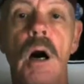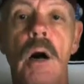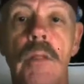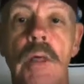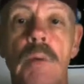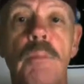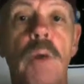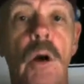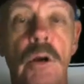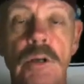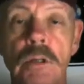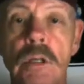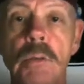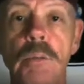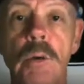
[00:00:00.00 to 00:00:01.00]
that
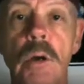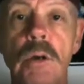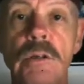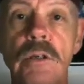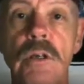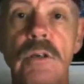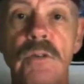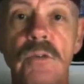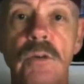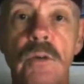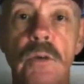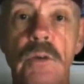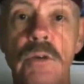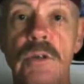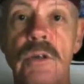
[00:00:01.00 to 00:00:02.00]
partially processed
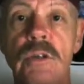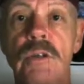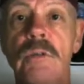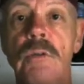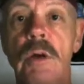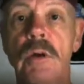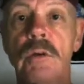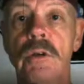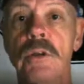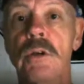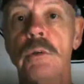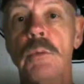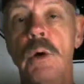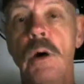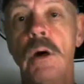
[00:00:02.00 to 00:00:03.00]
food sits around in your
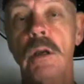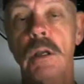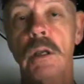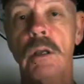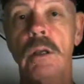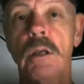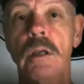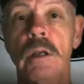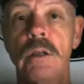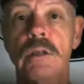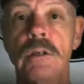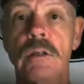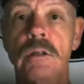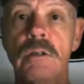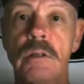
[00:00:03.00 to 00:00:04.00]
body. It
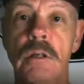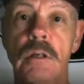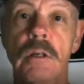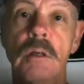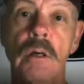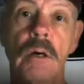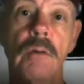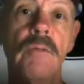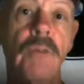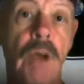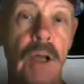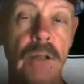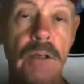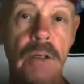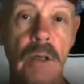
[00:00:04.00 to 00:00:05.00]
sits in
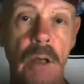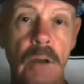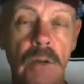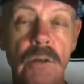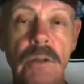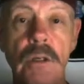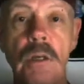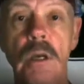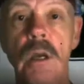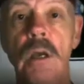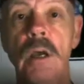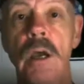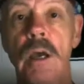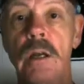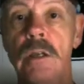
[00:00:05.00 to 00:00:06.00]
fat cells,
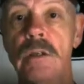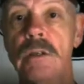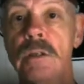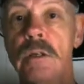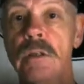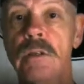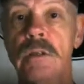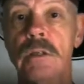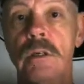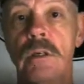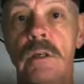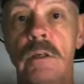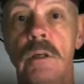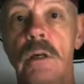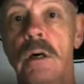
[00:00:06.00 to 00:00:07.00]
and it sits
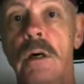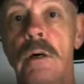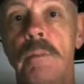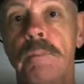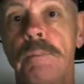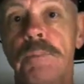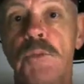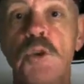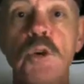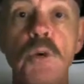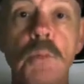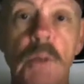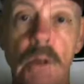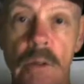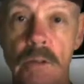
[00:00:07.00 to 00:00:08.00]
in
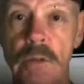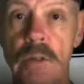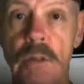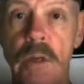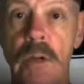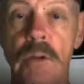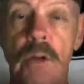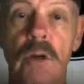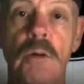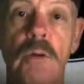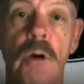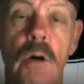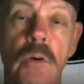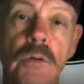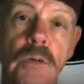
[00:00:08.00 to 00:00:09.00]
tumors and other
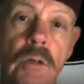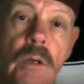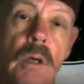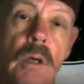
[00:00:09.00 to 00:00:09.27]
growths,